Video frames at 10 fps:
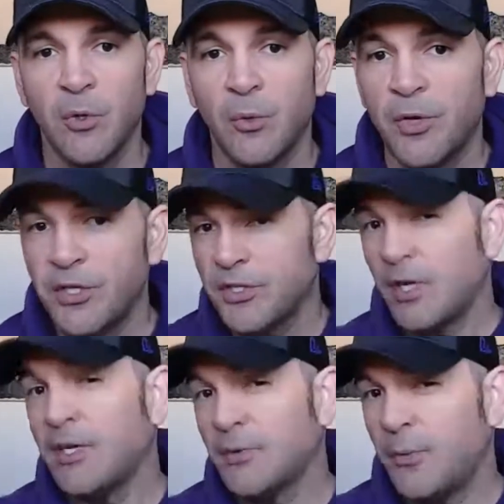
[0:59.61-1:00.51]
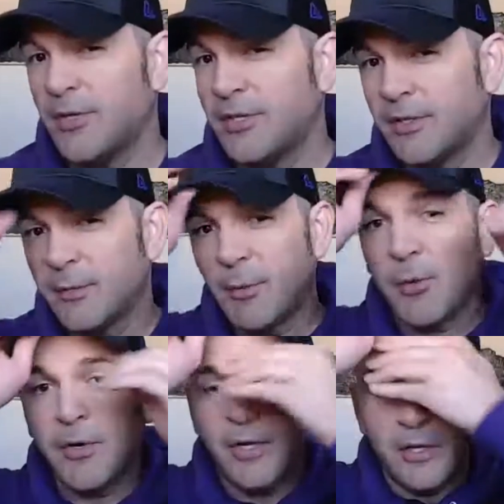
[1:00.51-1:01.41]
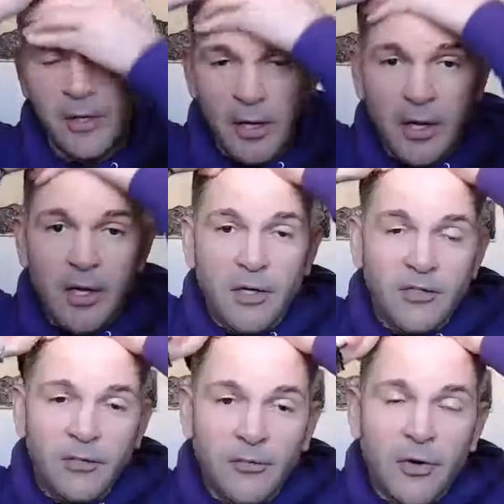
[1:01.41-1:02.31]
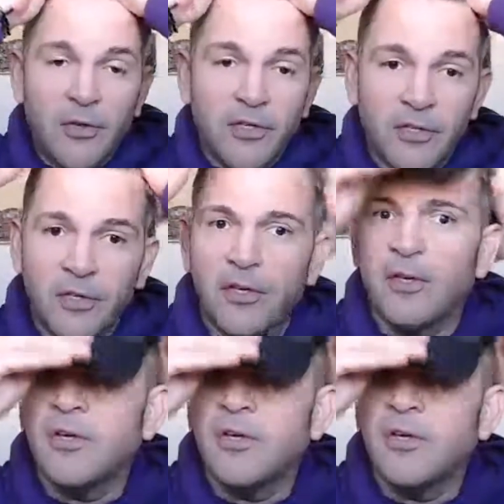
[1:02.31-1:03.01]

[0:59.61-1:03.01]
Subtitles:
which, as we've been exploring so far this year,